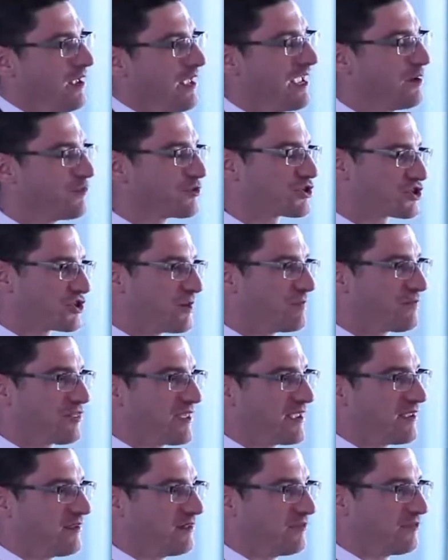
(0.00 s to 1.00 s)
it was
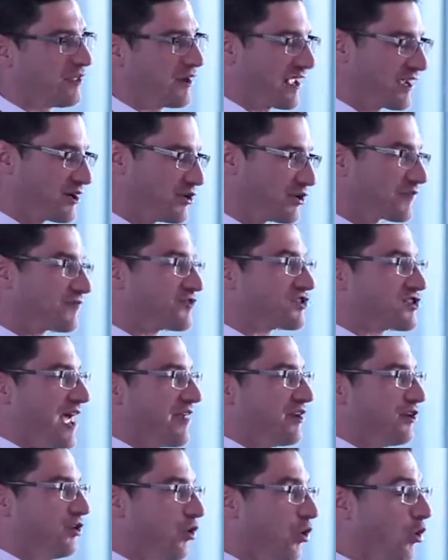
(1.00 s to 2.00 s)
something that I could have
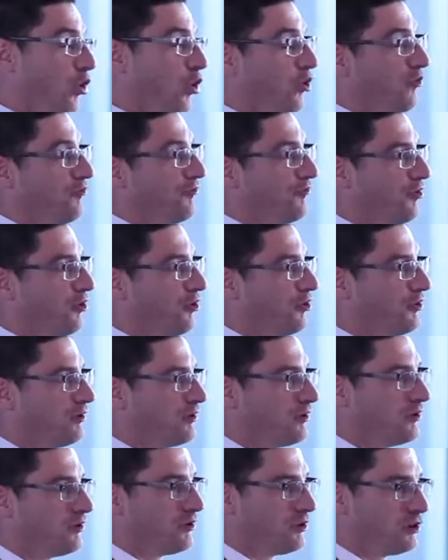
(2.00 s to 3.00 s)
said an
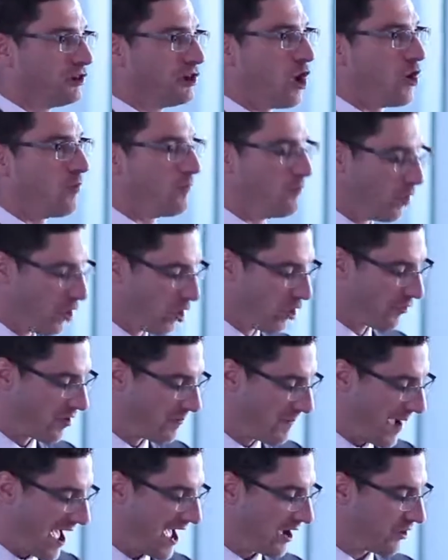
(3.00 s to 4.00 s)
awful lot more
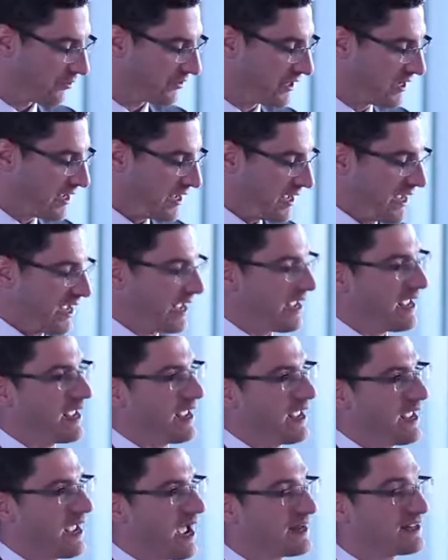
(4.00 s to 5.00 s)
about.
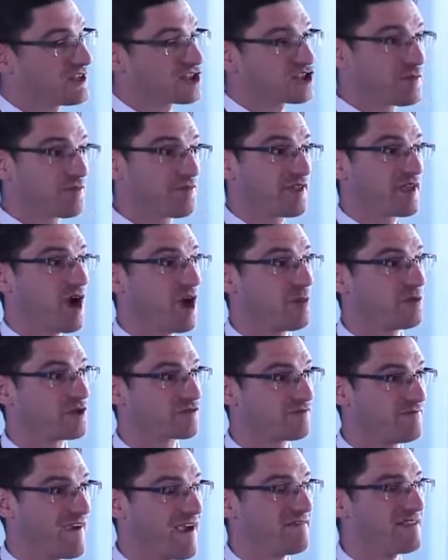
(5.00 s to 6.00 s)
And it's something I
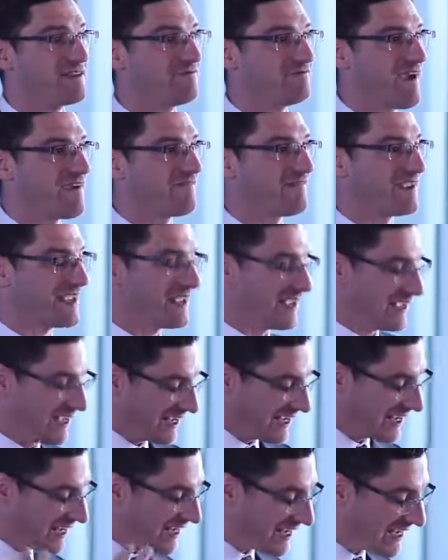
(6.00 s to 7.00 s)
was very, very
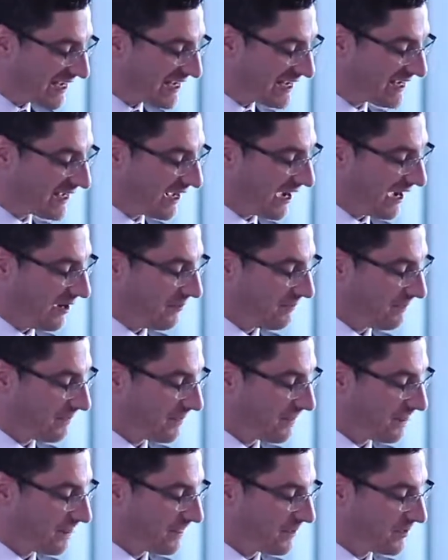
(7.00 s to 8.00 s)
eager
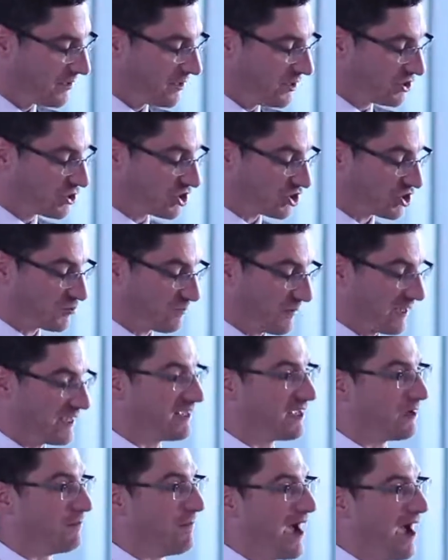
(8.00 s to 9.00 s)
to
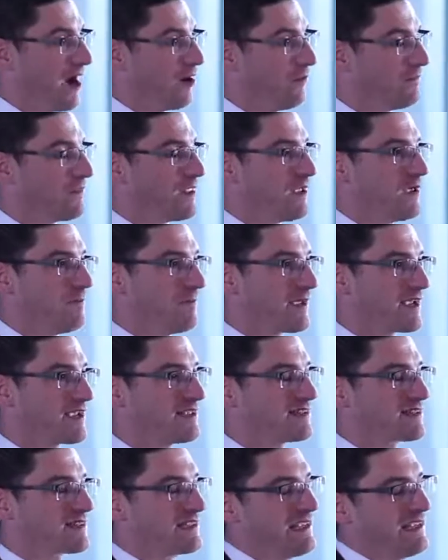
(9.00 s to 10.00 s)
speak about.
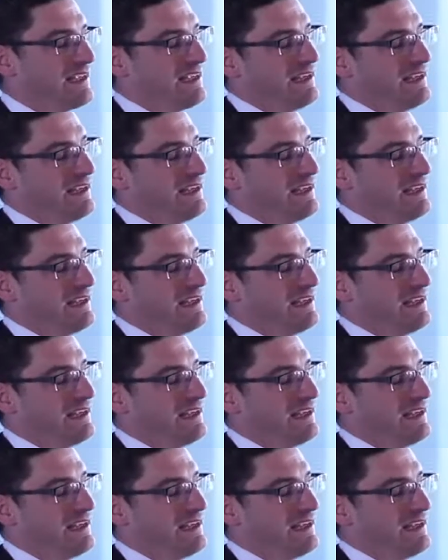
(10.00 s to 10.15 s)
Because